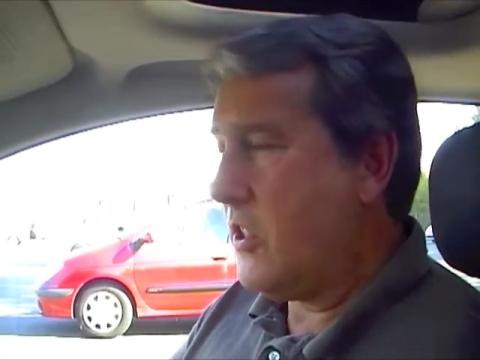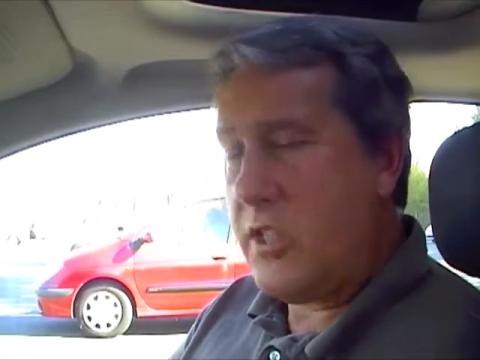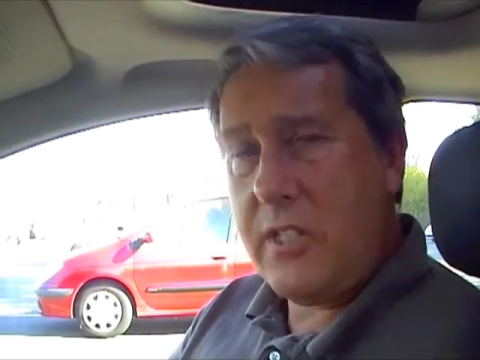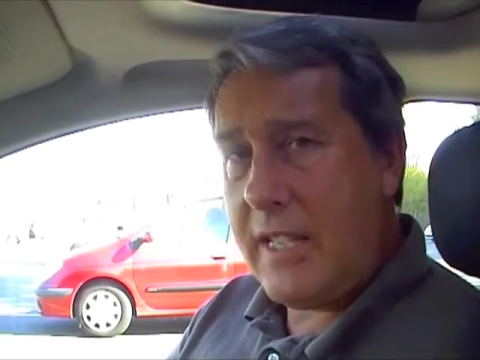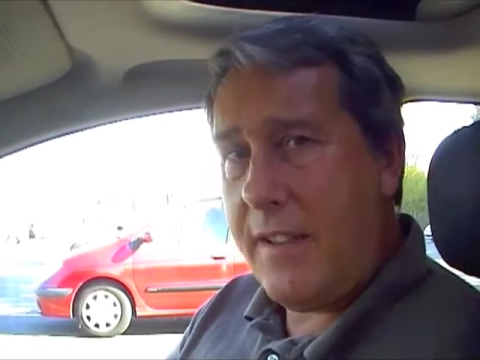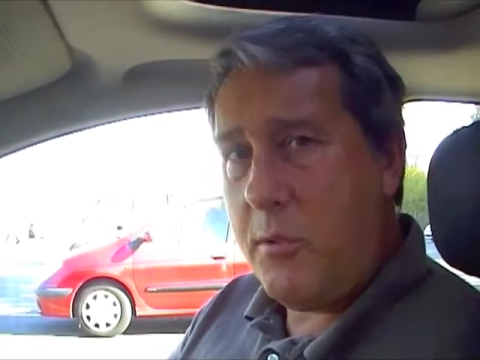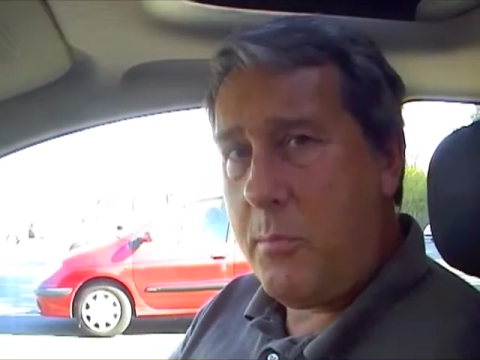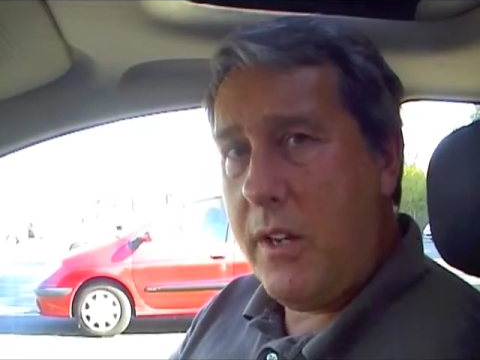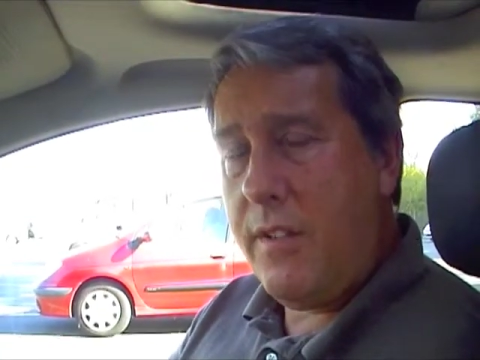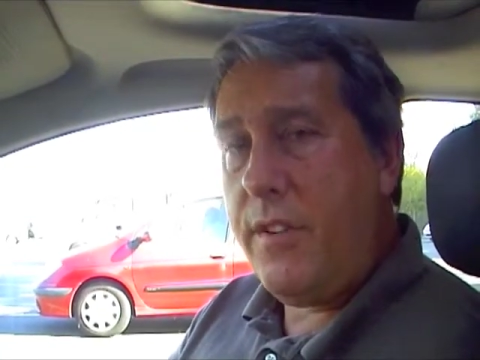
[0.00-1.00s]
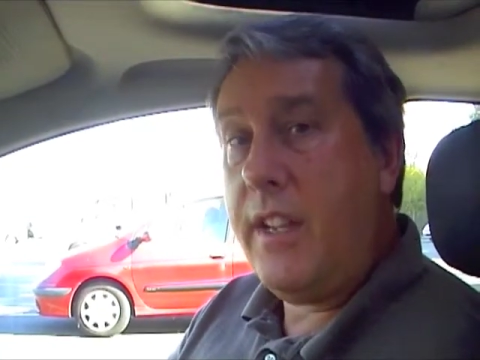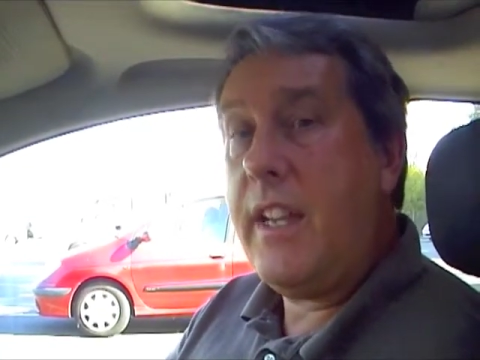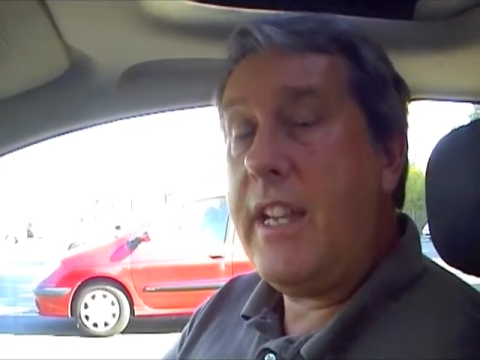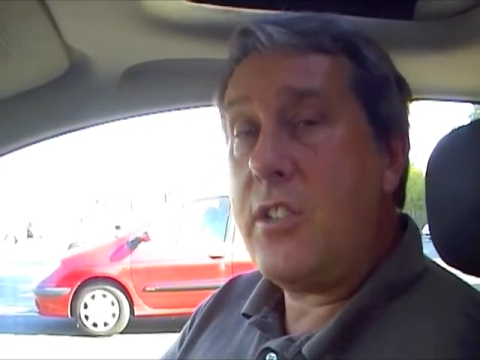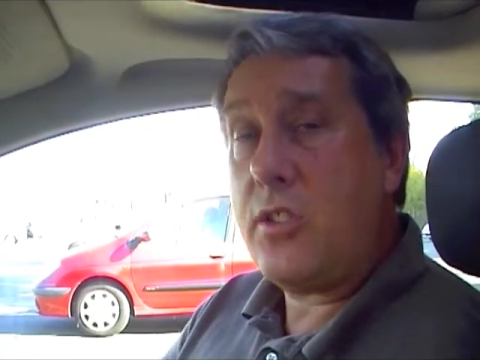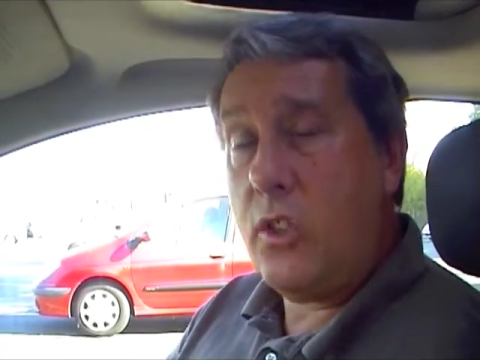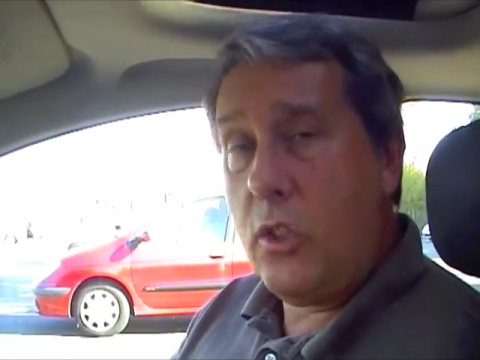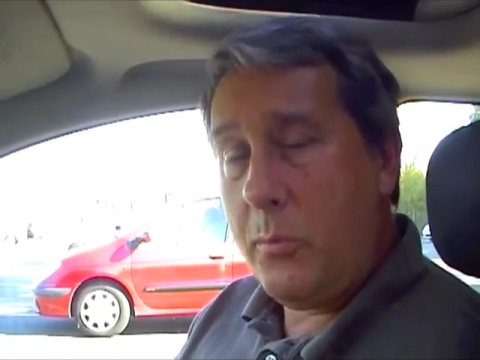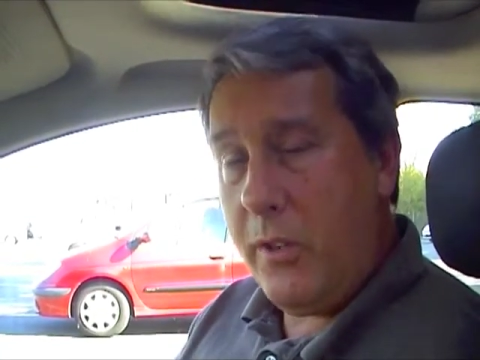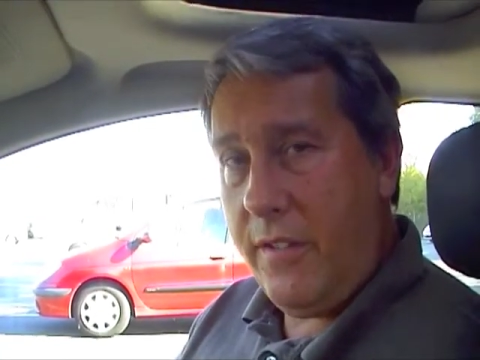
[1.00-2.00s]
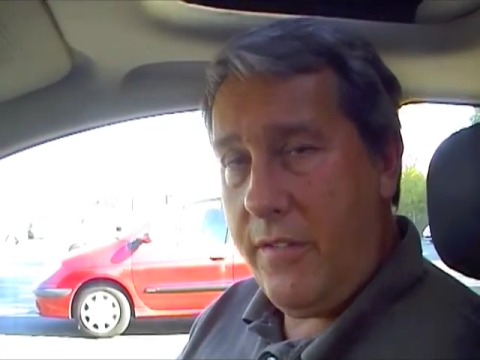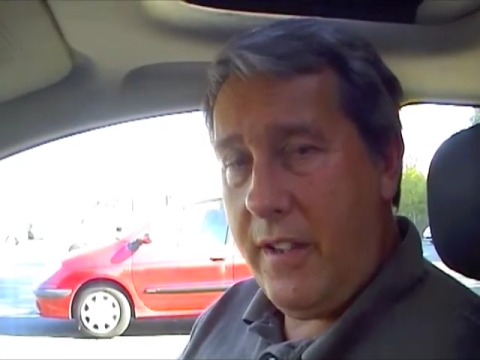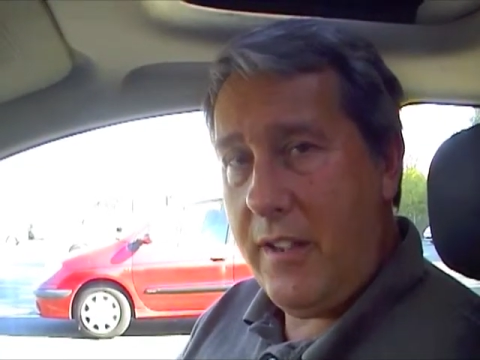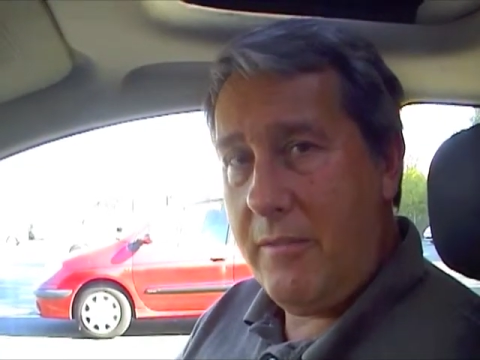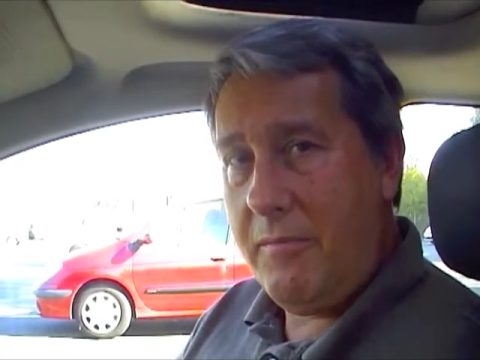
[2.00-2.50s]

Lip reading: doesn't have a briefing, it's all briefing.